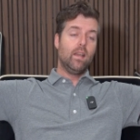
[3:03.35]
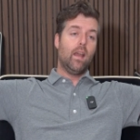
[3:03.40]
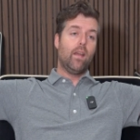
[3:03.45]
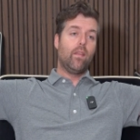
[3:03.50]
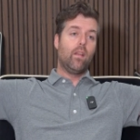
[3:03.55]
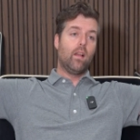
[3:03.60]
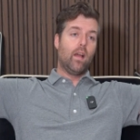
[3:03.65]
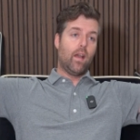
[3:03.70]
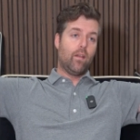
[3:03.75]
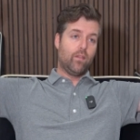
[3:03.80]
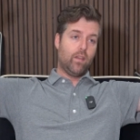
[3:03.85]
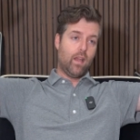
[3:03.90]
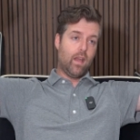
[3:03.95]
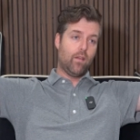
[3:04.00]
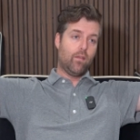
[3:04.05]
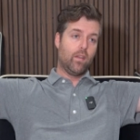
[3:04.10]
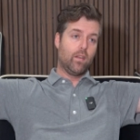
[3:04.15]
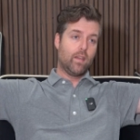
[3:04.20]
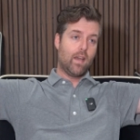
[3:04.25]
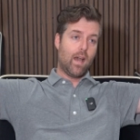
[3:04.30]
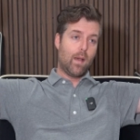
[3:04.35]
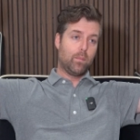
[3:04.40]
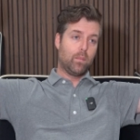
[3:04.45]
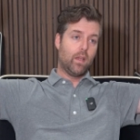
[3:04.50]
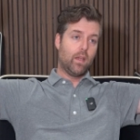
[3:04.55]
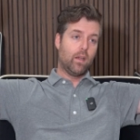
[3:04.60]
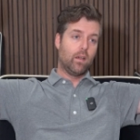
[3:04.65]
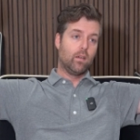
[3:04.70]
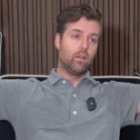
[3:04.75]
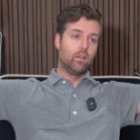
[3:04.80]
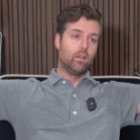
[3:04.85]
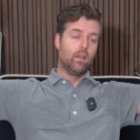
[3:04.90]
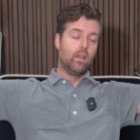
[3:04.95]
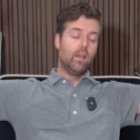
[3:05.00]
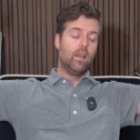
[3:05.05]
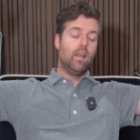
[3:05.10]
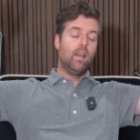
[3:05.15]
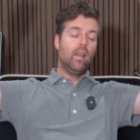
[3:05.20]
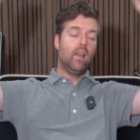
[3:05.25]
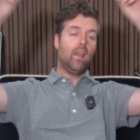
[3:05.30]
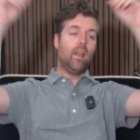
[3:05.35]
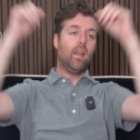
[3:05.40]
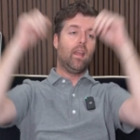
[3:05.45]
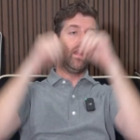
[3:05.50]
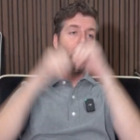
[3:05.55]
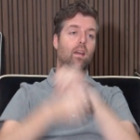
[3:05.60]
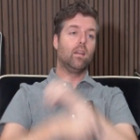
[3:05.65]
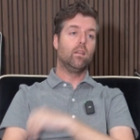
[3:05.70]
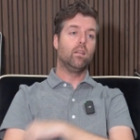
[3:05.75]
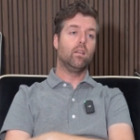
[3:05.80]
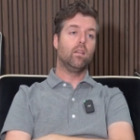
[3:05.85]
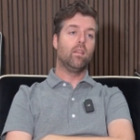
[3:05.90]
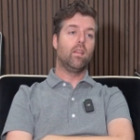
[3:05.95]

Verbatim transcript: and they'll have to have the top layer, and